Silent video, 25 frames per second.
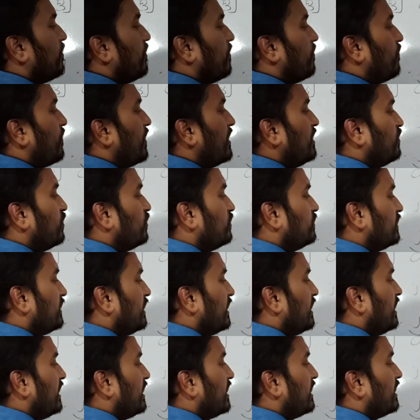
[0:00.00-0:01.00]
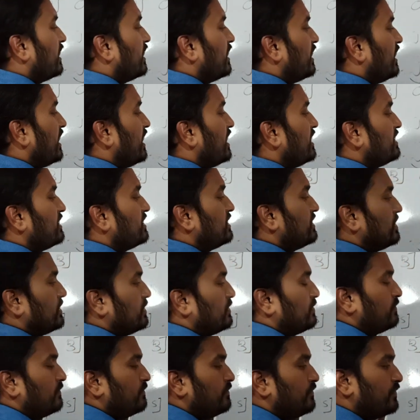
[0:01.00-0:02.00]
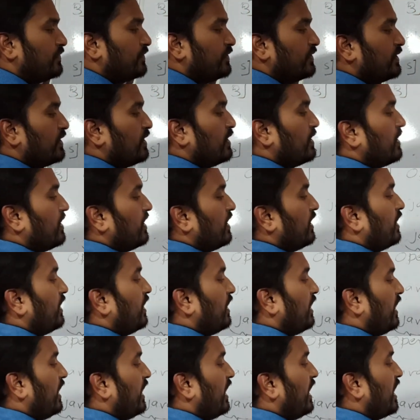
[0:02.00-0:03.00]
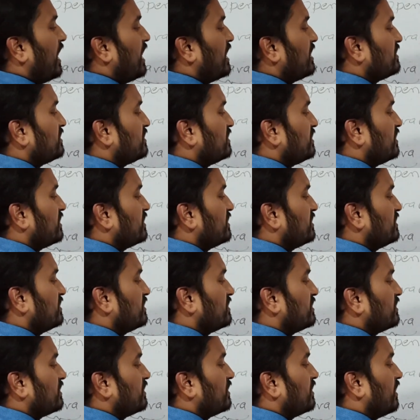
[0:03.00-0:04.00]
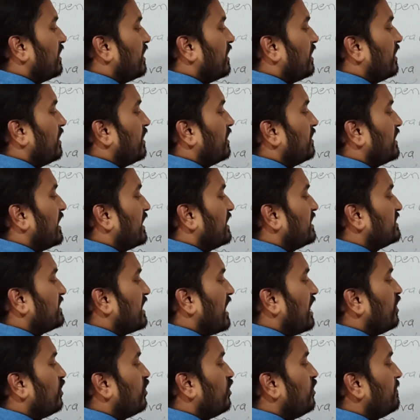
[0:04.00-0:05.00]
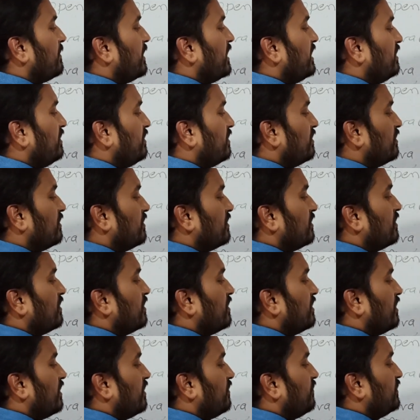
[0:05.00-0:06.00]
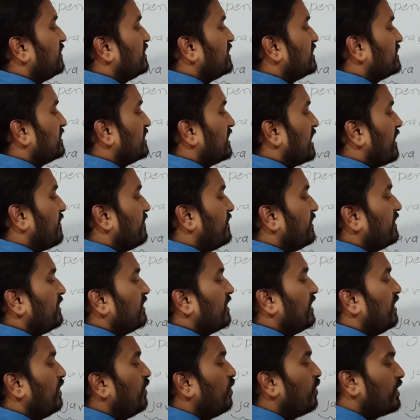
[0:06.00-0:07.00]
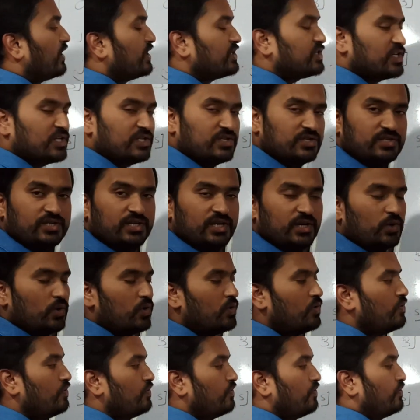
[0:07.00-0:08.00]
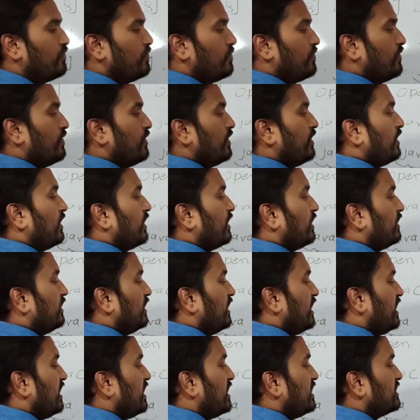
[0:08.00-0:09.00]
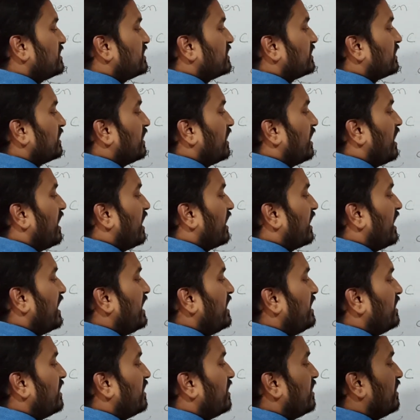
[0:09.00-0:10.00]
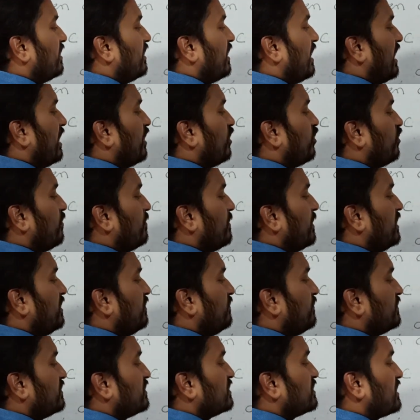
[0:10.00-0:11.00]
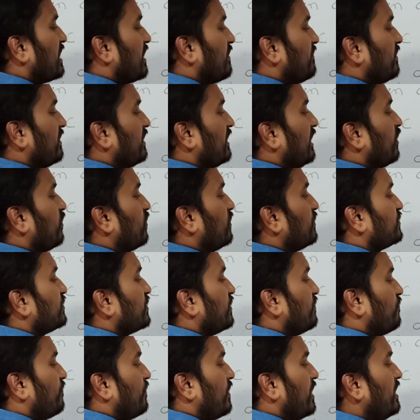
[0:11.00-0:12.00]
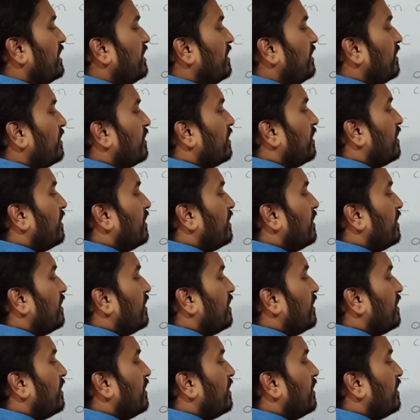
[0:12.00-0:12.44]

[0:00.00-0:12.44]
123 is args, that is argument, which is having a location 0. D is again a argument which is having location 1,